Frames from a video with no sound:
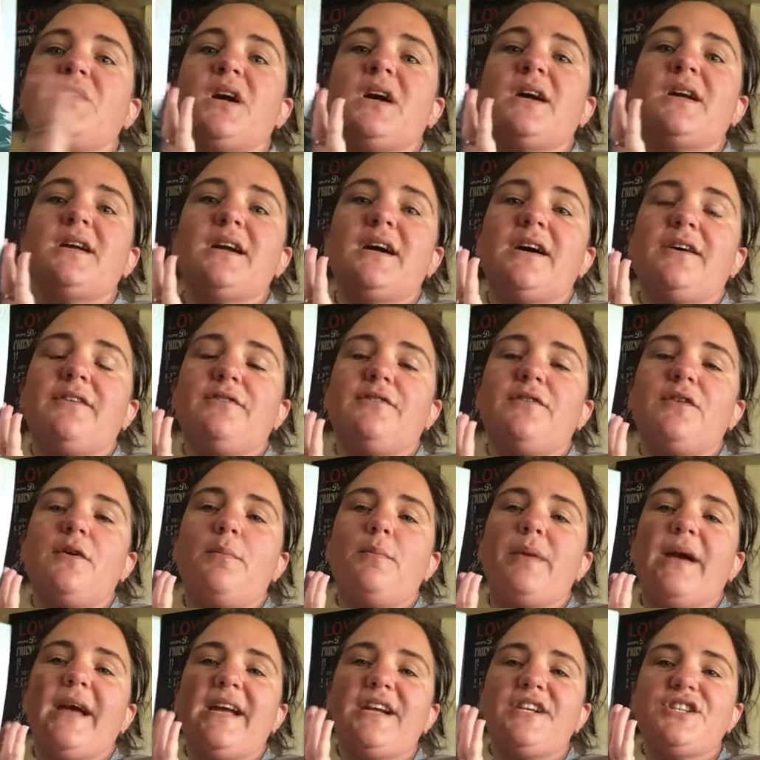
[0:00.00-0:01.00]
enough
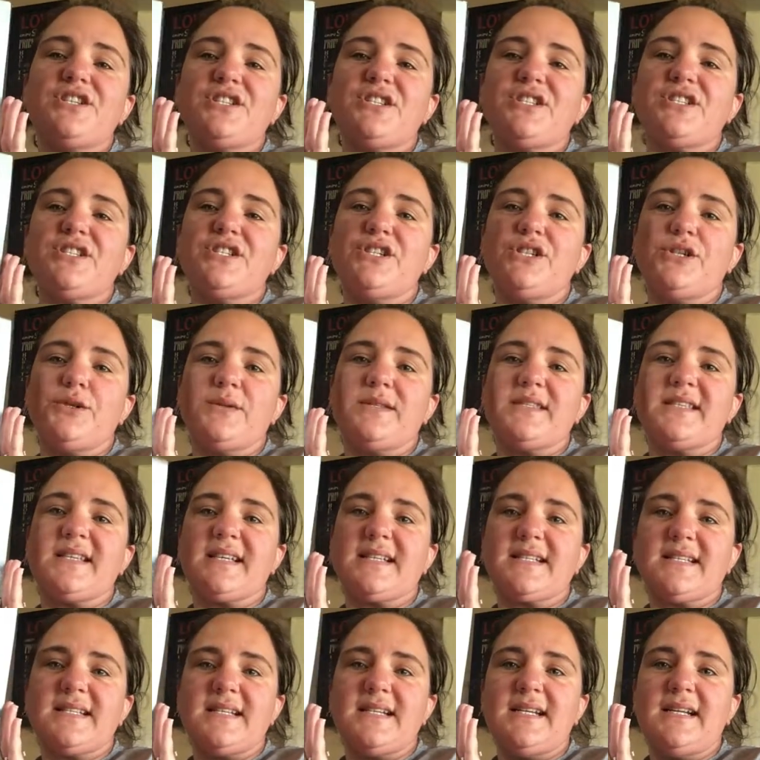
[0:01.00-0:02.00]
pages to do
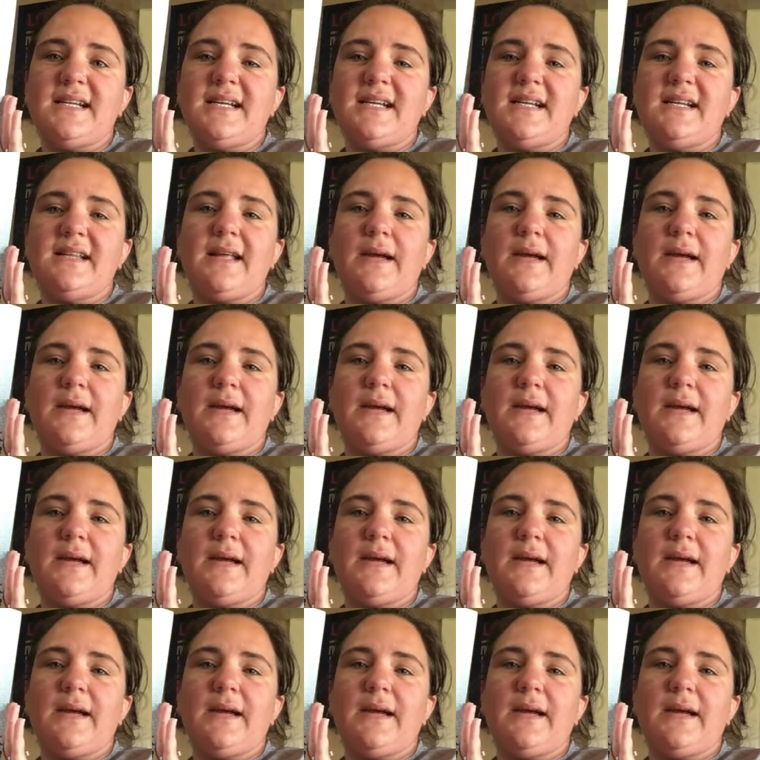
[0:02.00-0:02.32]
16.